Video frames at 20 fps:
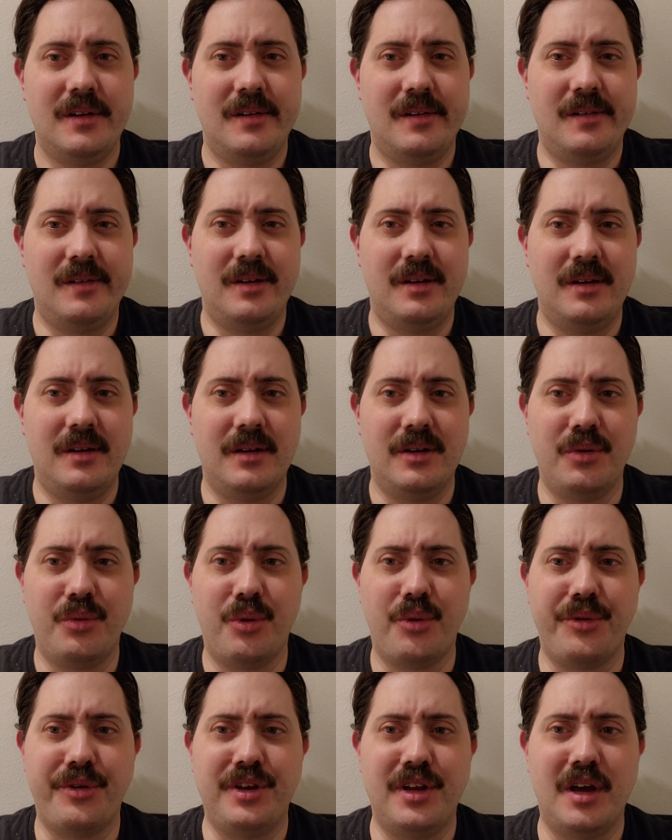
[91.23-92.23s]
I know
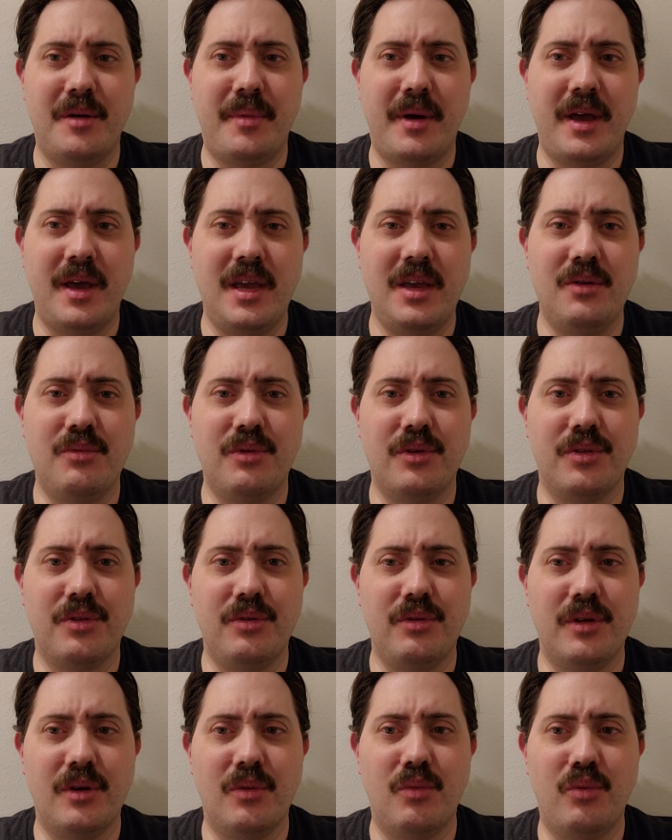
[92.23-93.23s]
we're only down by 8 when he
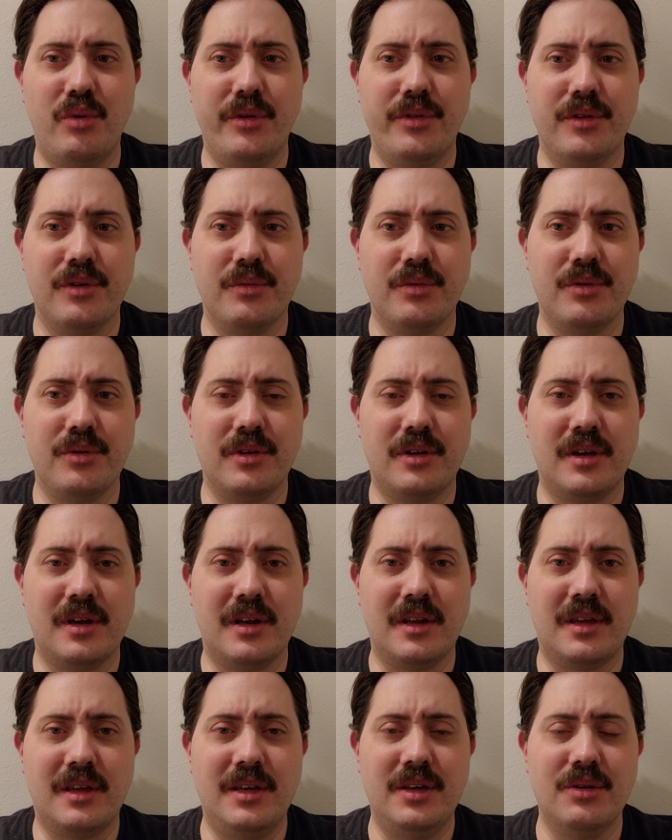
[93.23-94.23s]
threw that one that really
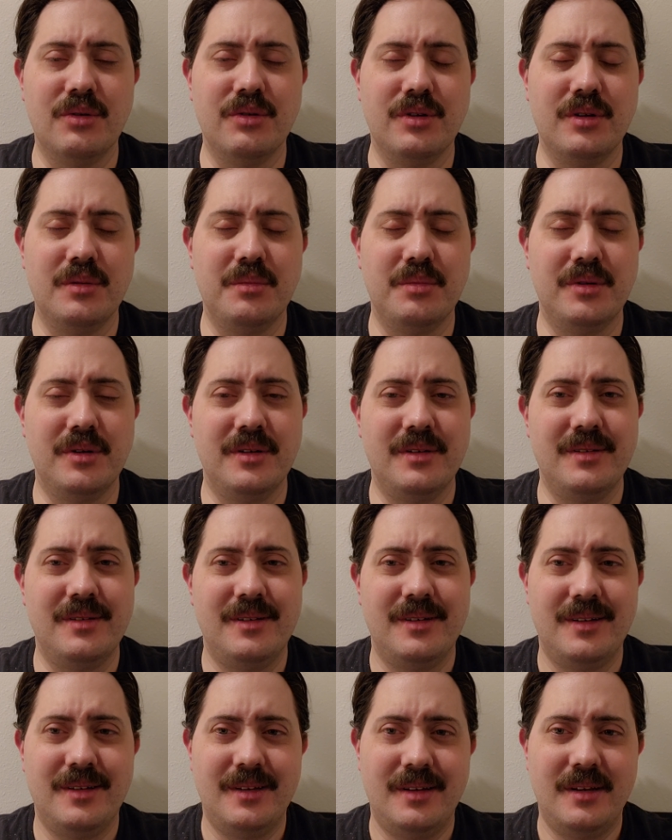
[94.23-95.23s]
kind of killed it, but
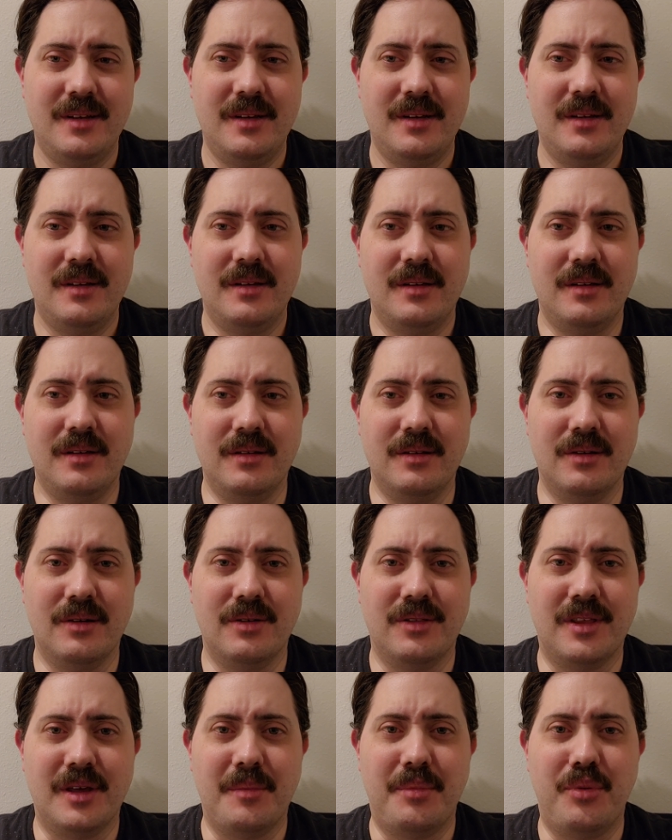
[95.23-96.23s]

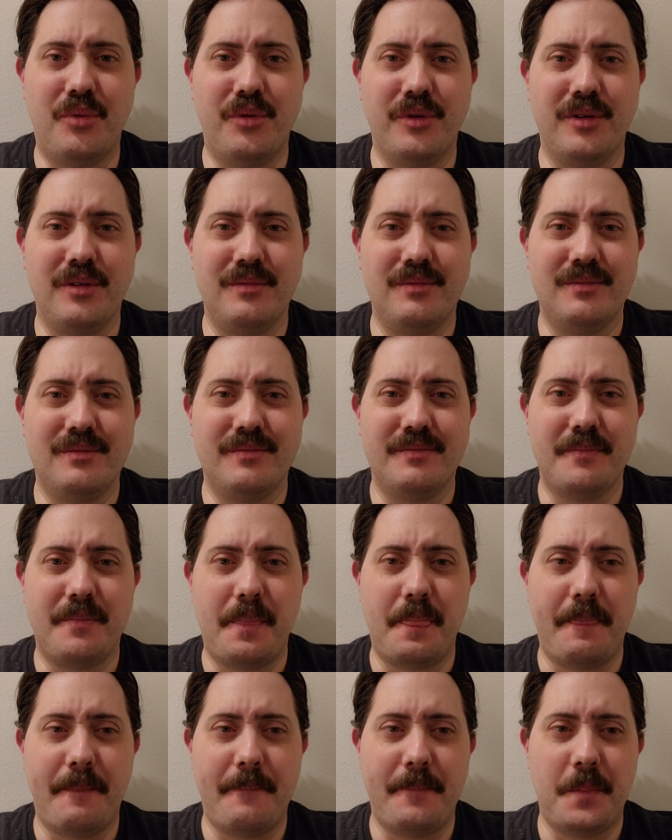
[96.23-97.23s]
at that point,
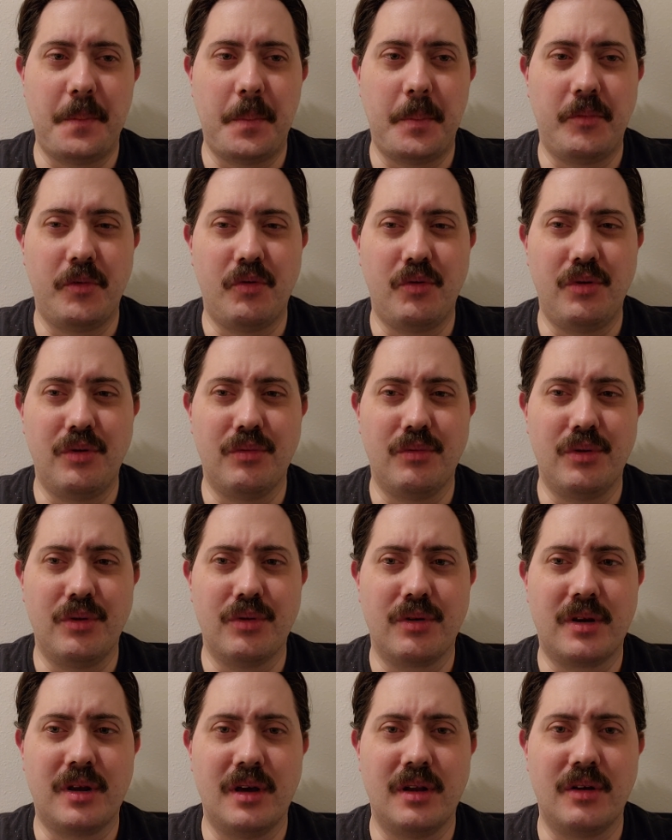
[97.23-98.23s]
we
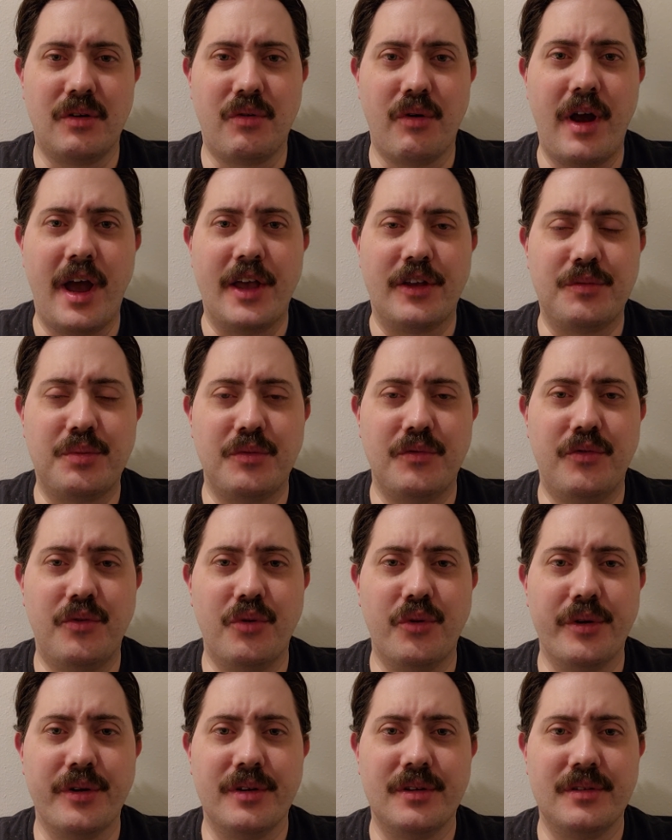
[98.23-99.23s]
were kind of grasping
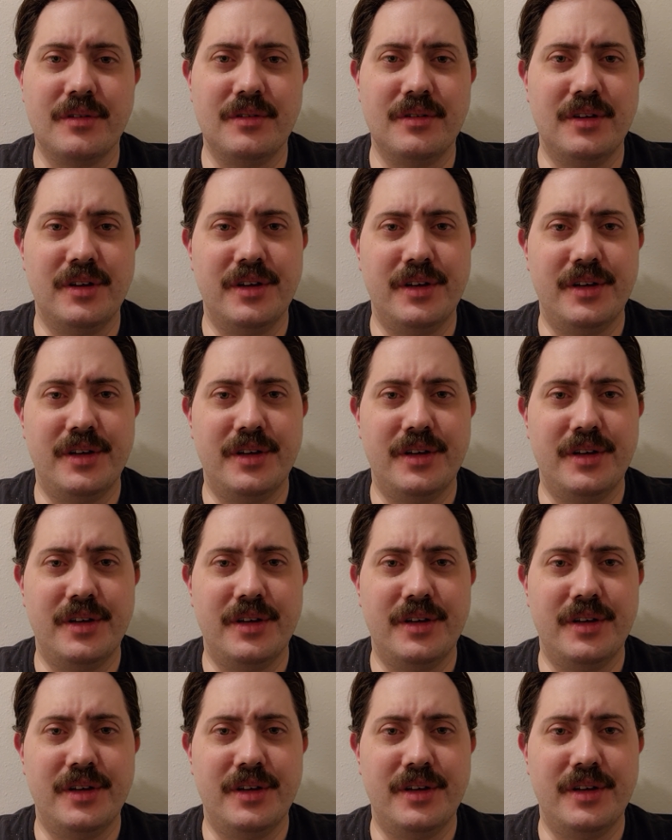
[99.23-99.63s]
for it, and